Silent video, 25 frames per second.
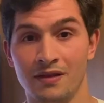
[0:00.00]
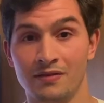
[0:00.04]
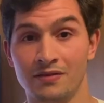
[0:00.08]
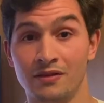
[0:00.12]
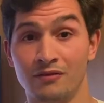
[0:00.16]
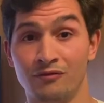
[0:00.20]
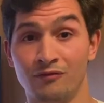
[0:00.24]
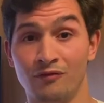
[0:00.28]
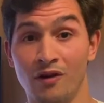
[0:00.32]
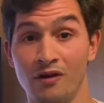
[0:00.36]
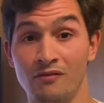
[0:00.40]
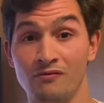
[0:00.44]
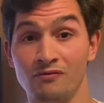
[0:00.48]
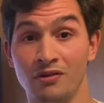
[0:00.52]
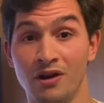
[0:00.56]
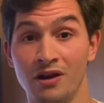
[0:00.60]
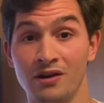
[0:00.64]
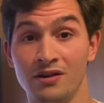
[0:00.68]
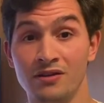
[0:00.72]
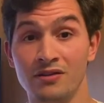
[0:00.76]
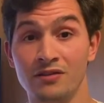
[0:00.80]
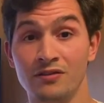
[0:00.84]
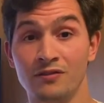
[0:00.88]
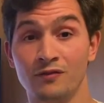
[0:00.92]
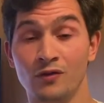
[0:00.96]
The
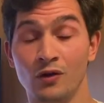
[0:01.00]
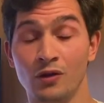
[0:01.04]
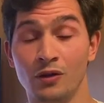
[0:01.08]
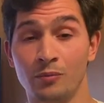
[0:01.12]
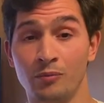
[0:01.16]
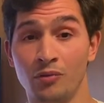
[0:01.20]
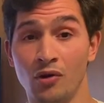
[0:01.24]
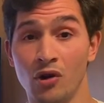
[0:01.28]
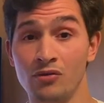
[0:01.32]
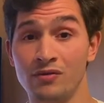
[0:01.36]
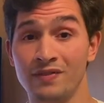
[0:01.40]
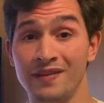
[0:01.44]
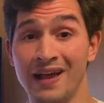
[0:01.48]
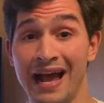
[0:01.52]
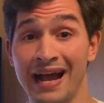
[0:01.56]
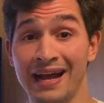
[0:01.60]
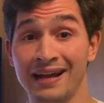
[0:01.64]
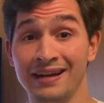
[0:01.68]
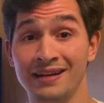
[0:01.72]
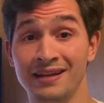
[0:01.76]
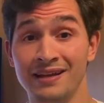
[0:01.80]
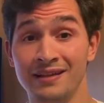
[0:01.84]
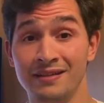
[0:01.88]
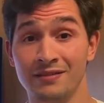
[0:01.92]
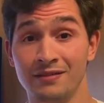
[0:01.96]
frontrunners for the
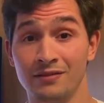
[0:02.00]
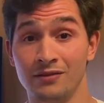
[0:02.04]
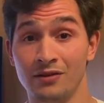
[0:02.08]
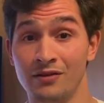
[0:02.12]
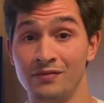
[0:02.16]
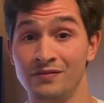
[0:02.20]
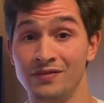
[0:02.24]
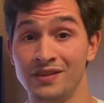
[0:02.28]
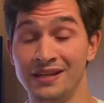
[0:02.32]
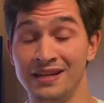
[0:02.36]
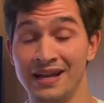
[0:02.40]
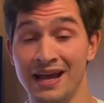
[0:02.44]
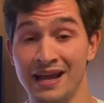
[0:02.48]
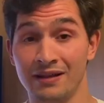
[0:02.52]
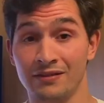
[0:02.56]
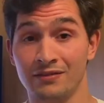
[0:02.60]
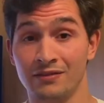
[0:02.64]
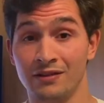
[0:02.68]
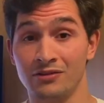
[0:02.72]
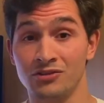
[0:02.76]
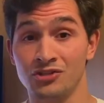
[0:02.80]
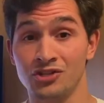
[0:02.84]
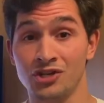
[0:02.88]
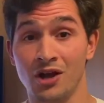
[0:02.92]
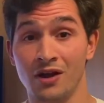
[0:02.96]
protagonists of the
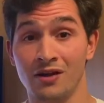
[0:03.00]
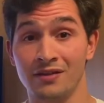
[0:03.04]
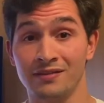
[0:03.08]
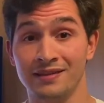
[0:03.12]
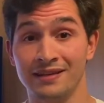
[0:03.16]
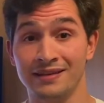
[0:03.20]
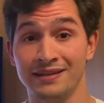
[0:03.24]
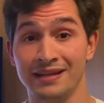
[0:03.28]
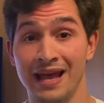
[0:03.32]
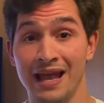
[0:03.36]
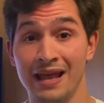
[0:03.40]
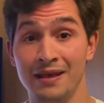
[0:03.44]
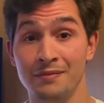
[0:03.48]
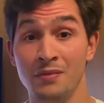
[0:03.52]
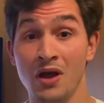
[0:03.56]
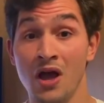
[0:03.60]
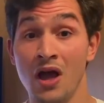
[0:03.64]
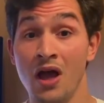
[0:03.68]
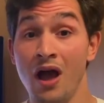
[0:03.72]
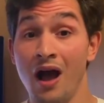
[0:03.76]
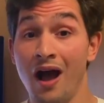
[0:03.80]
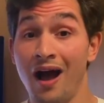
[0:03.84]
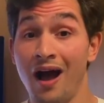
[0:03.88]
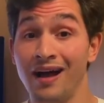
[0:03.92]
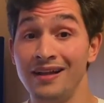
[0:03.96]
next Uncharted game
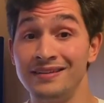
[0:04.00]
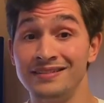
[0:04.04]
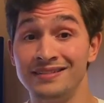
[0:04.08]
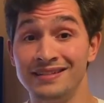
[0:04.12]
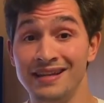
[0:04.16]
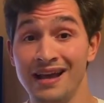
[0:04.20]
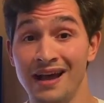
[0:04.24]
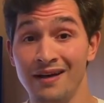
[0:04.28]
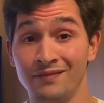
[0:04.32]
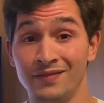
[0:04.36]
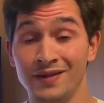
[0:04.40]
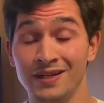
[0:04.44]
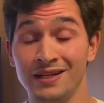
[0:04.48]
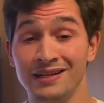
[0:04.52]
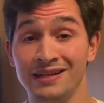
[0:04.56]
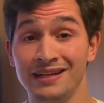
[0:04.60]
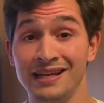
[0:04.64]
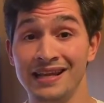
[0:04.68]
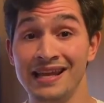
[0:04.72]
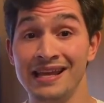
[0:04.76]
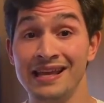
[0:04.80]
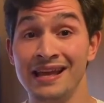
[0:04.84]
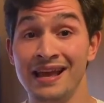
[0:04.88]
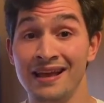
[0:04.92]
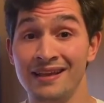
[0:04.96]
are
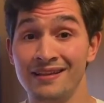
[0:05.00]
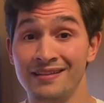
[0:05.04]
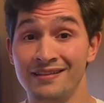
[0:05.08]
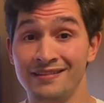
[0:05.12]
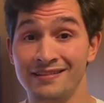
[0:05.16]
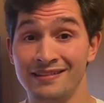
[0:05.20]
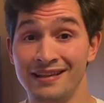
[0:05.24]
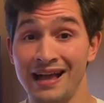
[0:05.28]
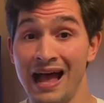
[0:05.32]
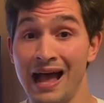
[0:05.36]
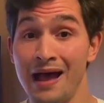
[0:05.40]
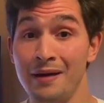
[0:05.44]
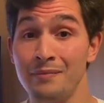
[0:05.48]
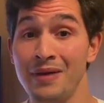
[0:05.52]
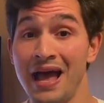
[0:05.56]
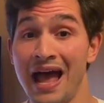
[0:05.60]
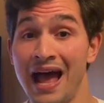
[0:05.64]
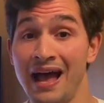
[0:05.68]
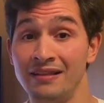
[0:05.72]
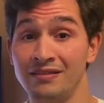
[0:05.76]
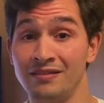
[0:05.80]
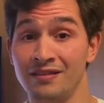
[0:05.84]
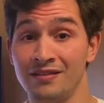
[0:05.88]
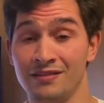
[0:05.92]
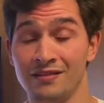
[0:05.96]
definitely Sam
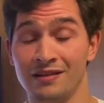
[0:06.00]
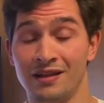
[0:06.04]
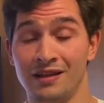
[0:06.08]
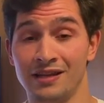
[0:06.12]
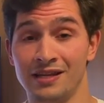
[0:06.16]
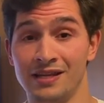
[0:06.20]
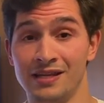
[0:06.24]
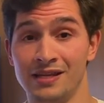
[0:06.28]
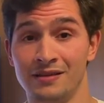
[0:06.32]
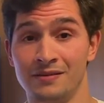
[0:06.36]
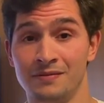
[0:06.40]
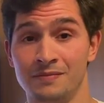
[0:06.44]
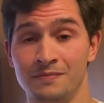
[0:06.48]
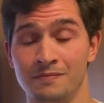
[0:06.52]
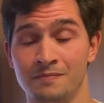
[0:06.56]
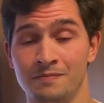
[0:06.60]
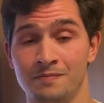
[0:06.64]
and Sully.